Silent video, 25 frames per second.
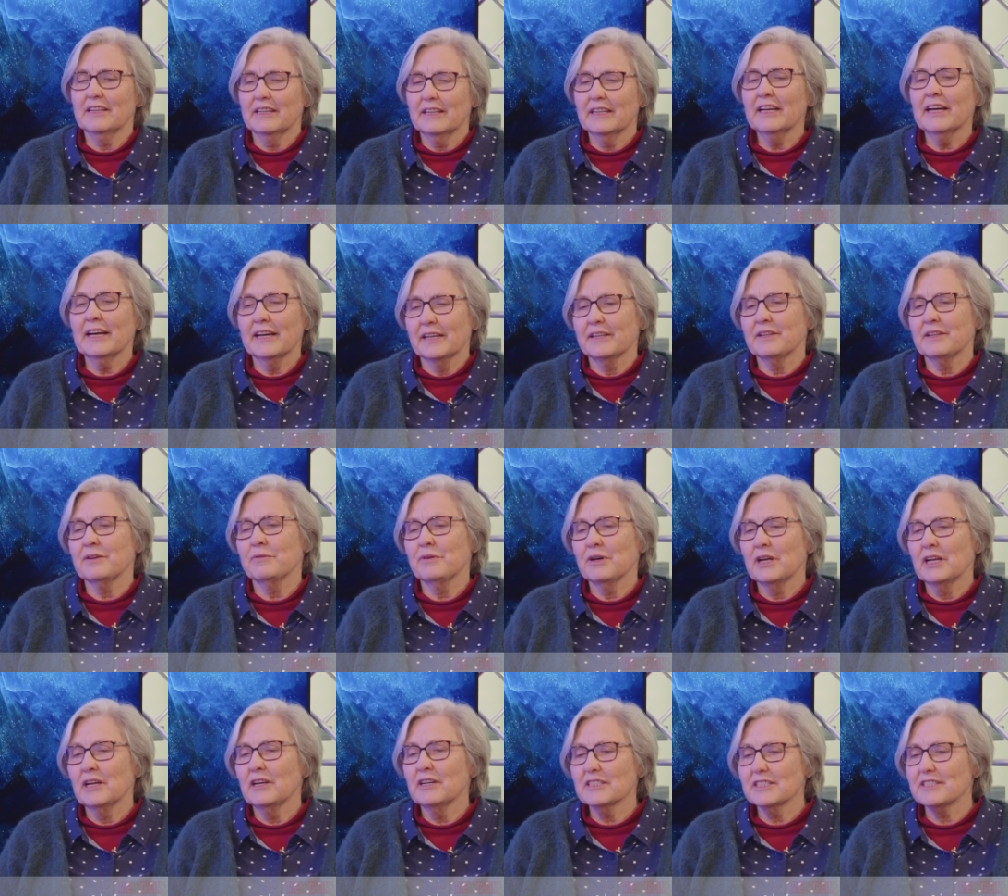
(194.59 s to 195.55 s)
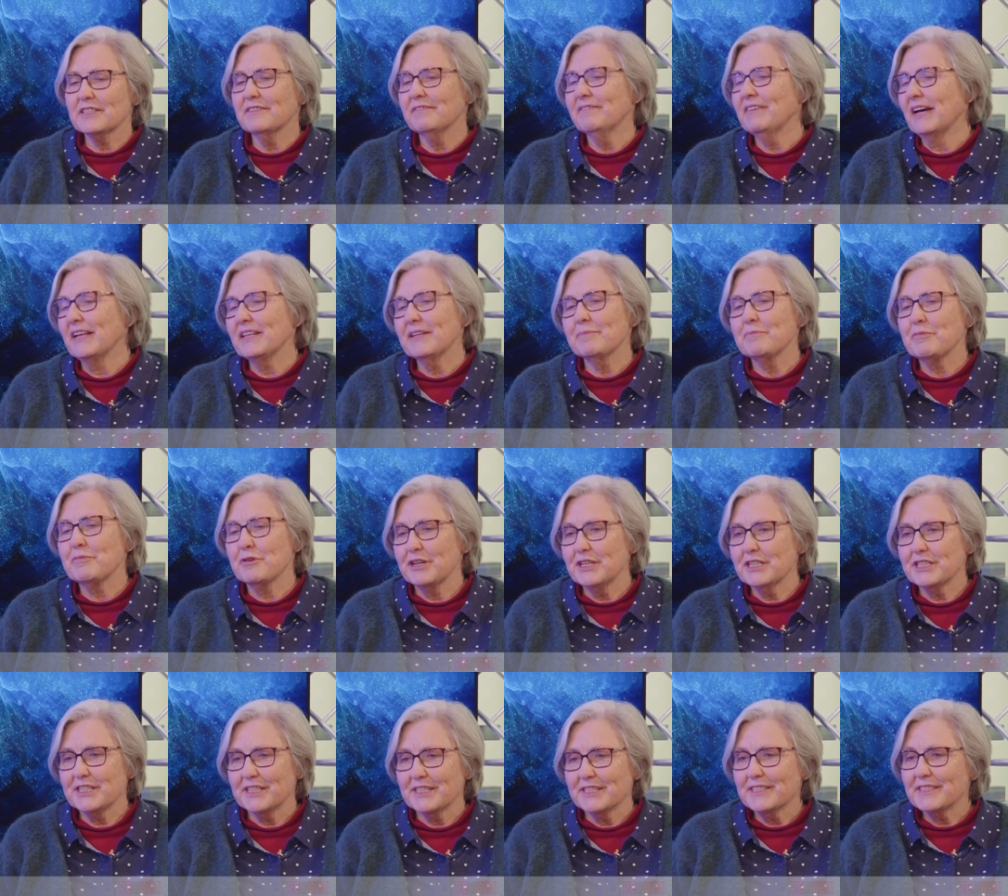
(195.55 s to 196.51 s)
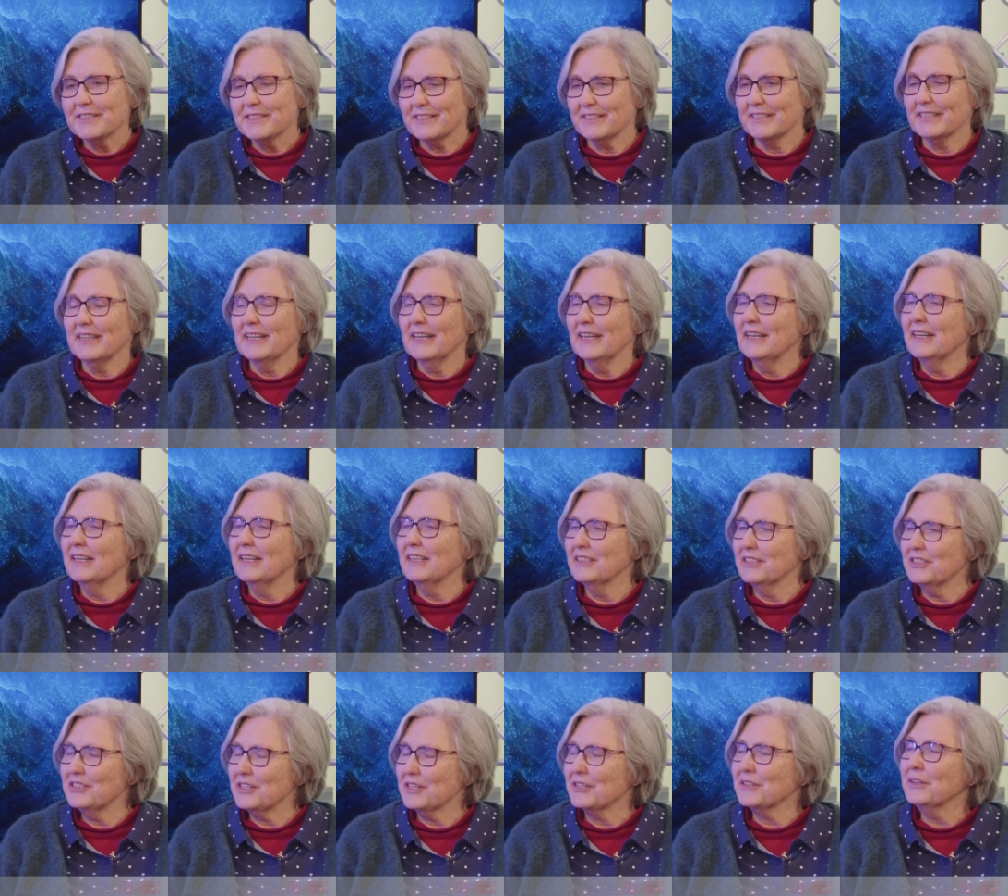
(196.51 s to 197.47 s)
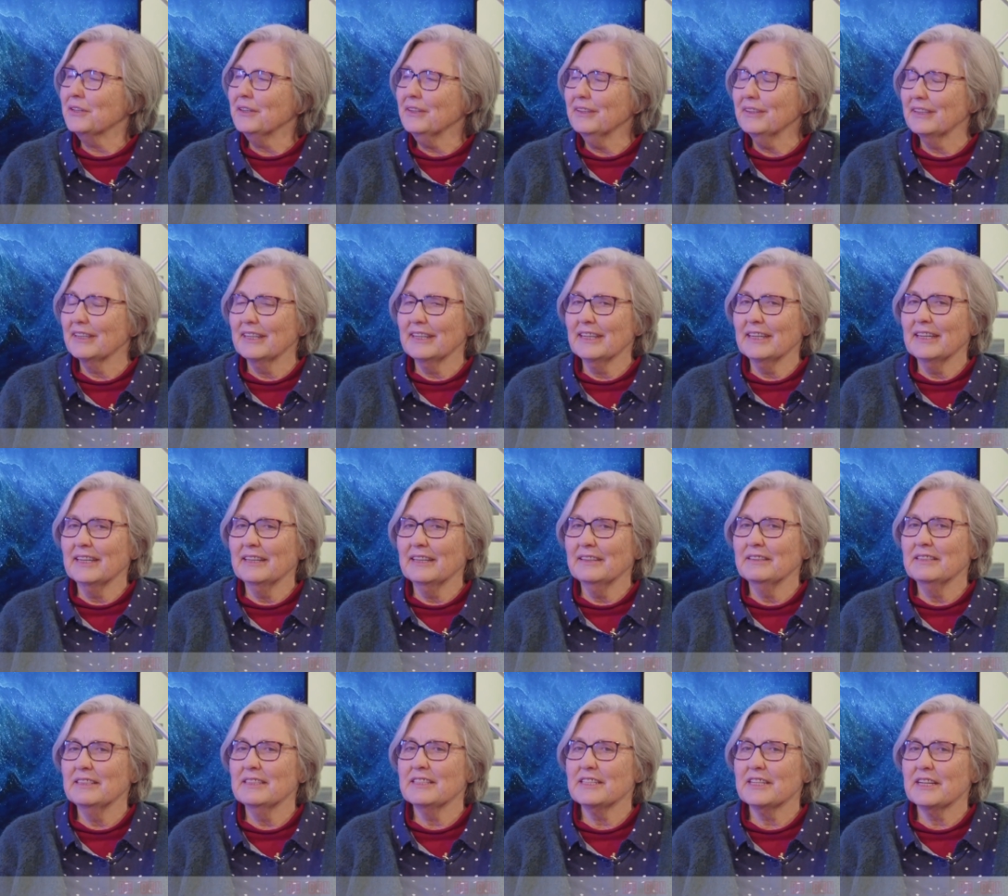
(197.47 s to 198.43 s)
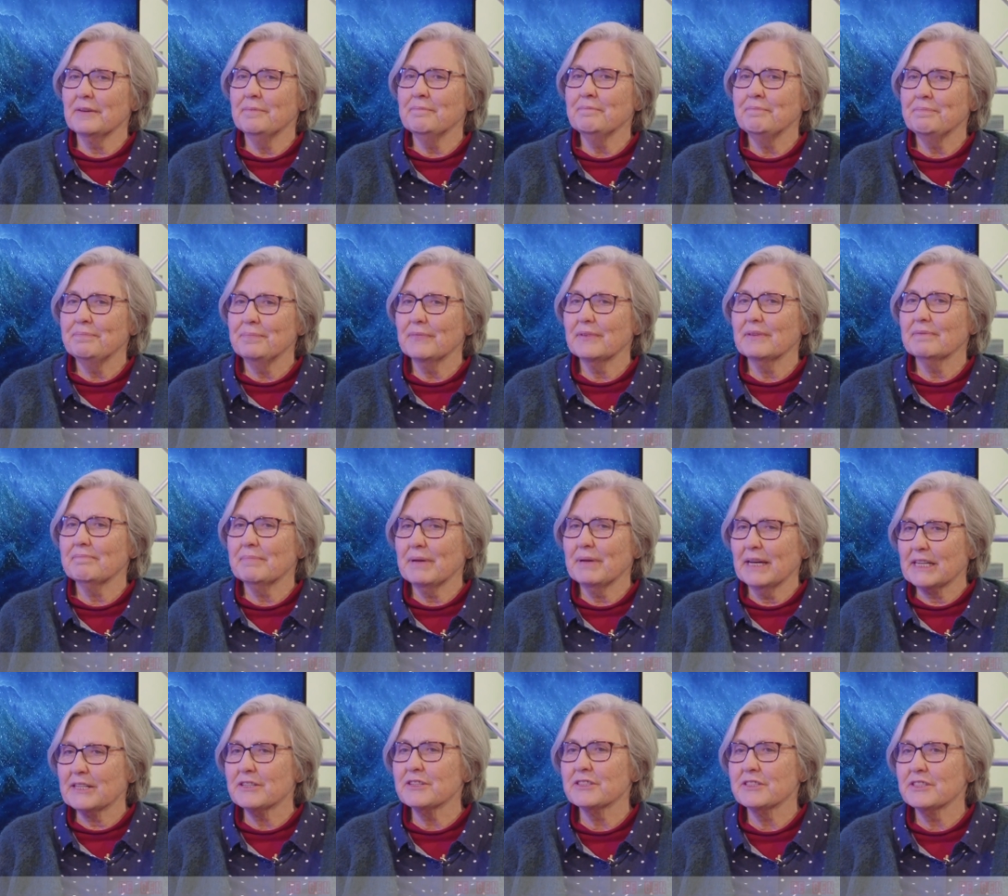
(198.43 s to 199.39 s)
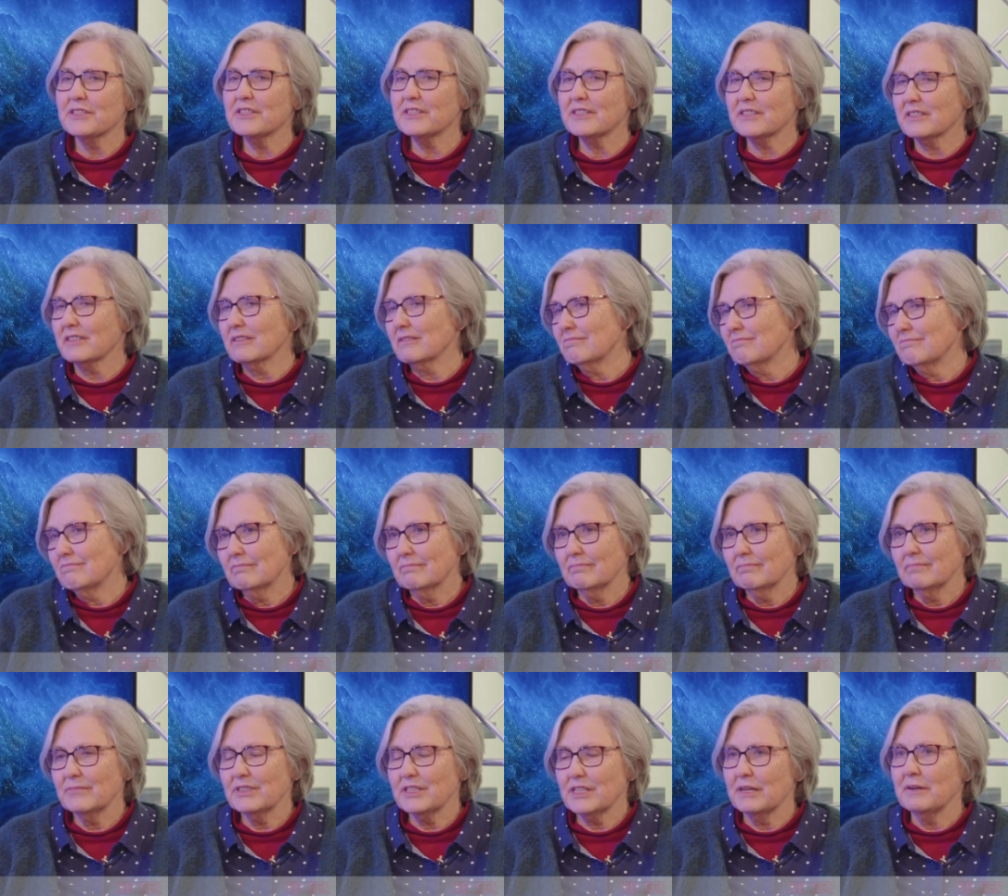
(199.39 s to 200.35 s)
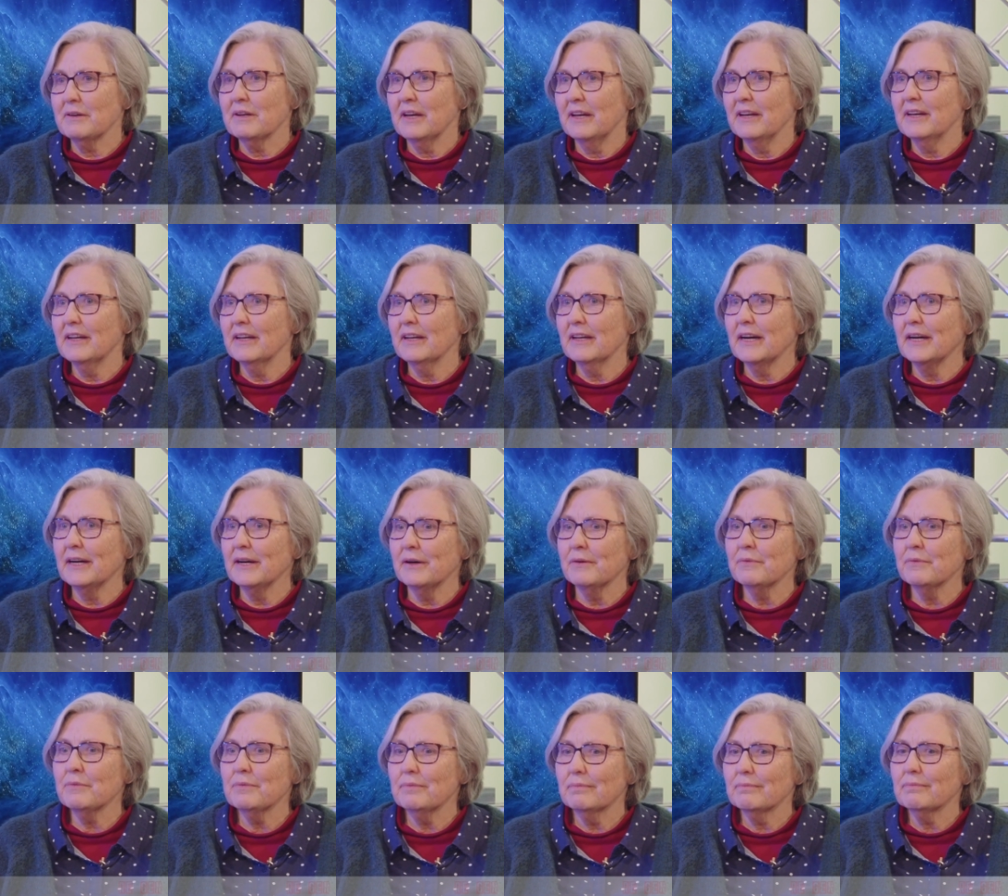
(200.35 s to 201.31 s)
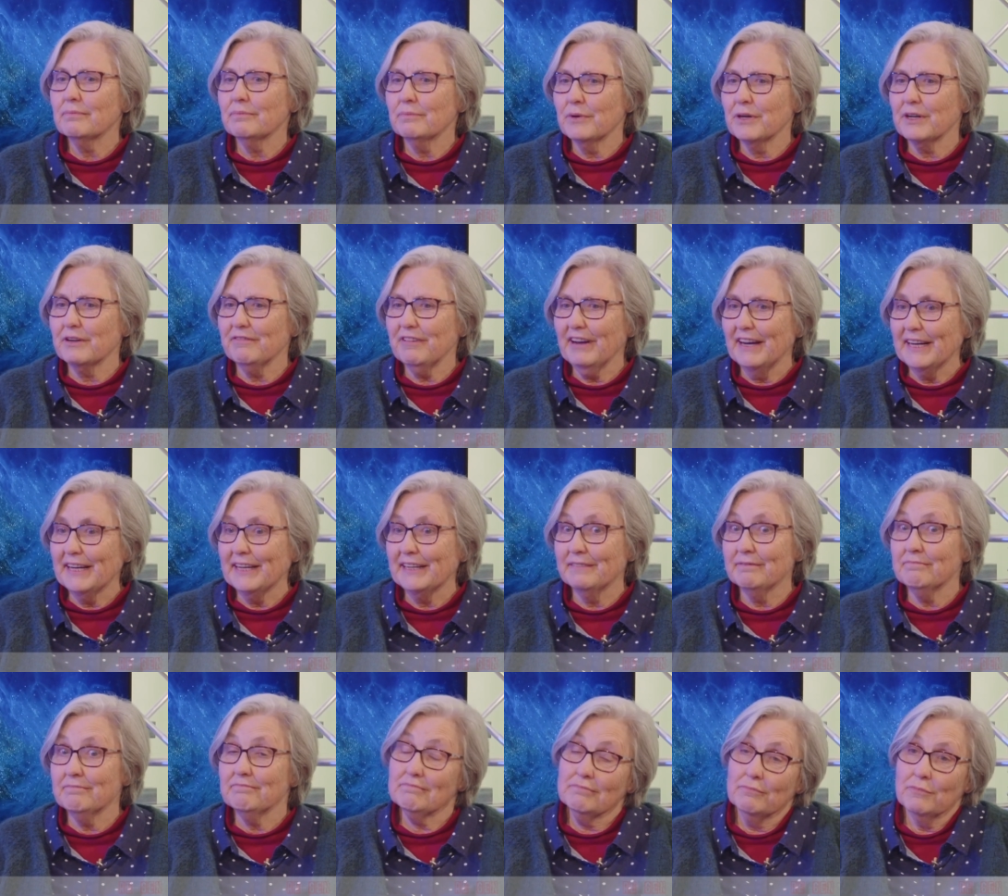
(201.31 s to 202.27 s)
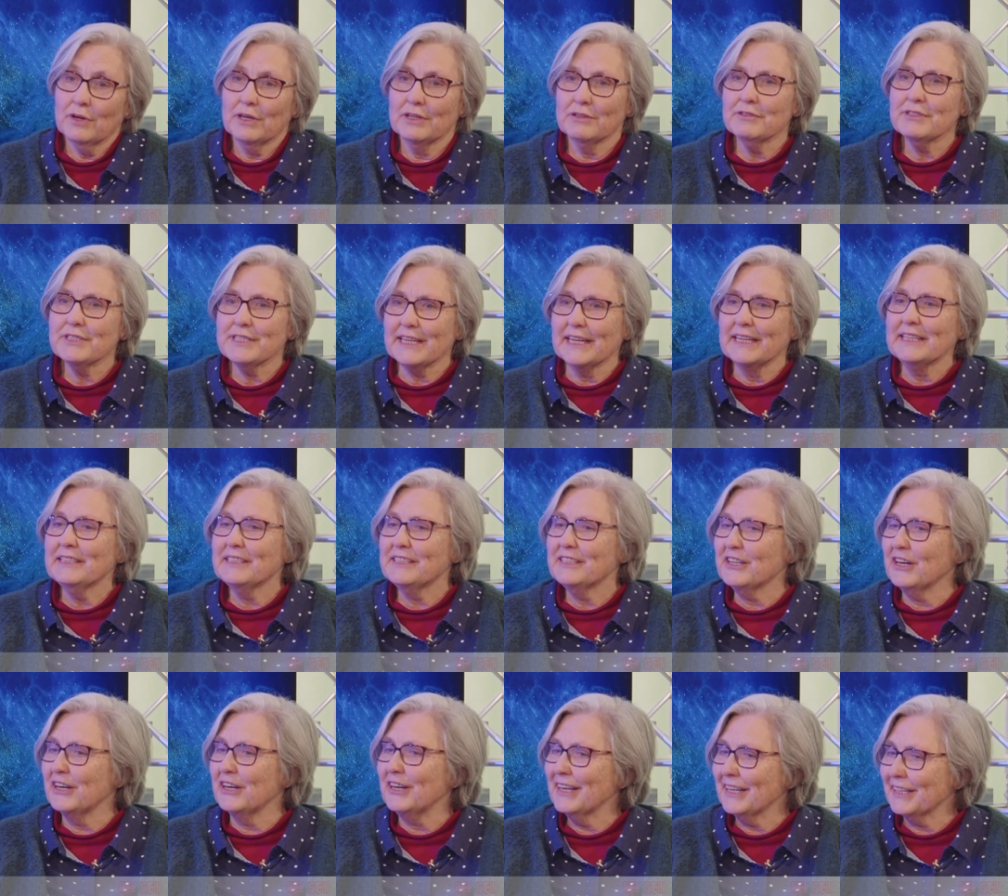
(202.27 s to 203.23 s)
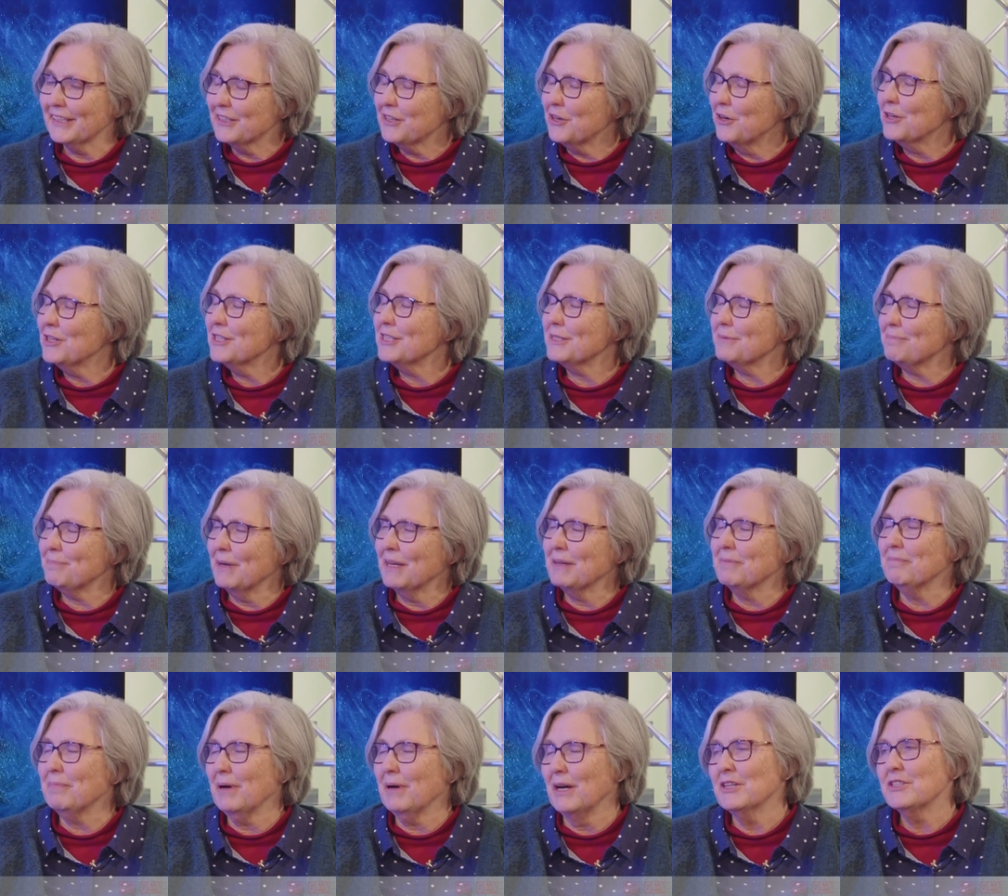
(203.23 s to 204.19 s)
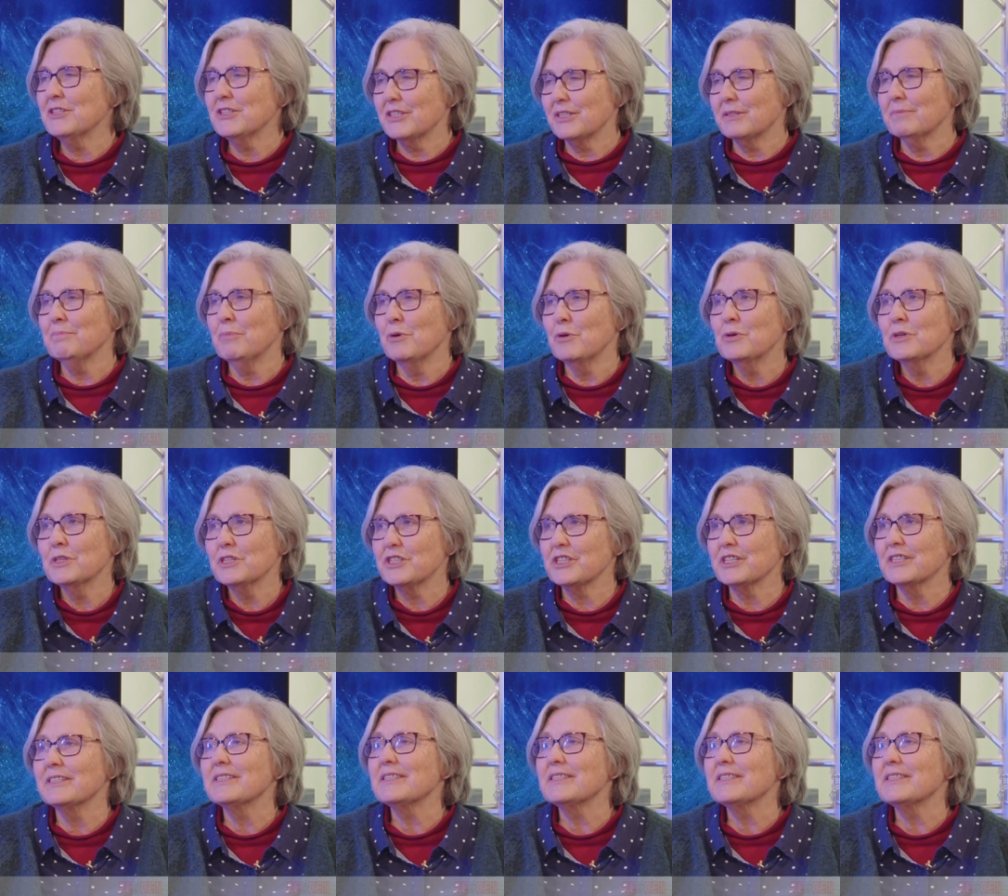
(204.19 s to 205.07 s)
yeah, there were lots of other pressures too, and because she would have had, well, it was undiagnosed, but post-abortion